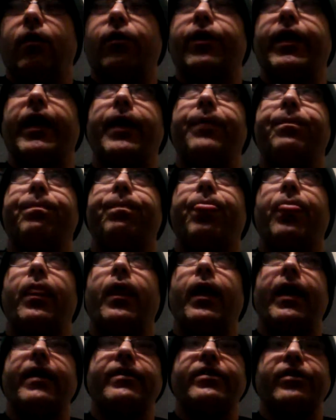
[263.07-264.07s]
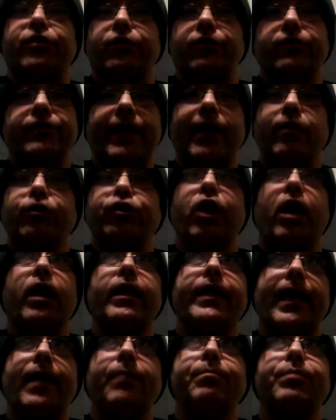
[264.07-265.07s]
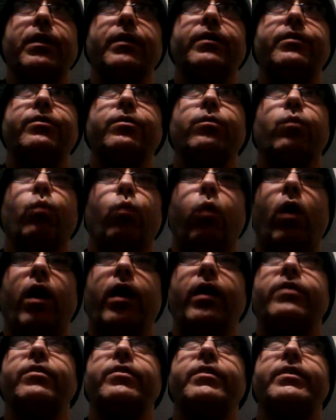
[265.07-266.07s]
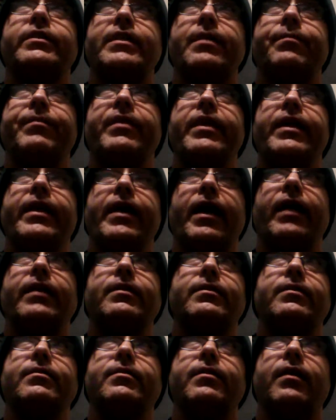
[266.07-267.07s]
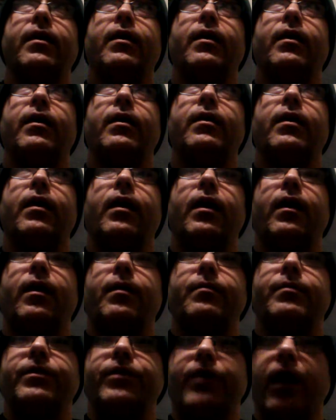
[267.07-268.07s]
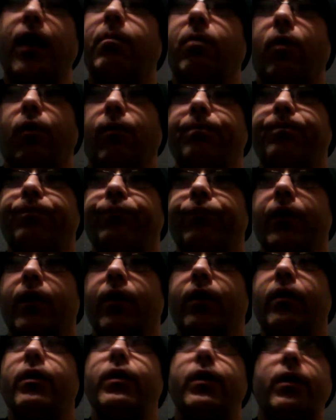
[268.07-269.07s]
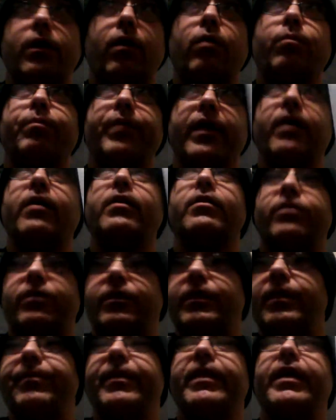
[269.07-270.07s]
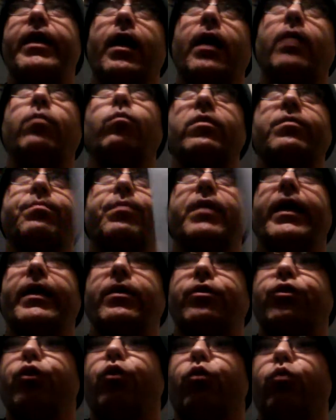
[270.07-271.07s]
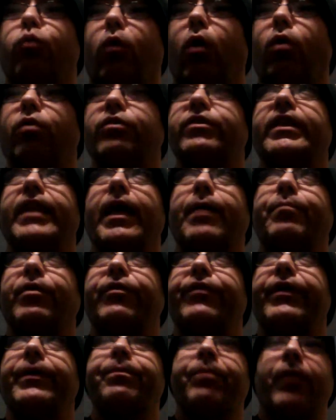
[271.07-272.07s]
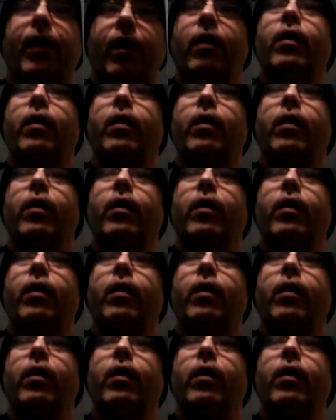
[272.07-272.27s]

Okay, as it turns out, John Amplis was Timothy Hutton's double. Because Timothy Hutton was playing two roles in that movie,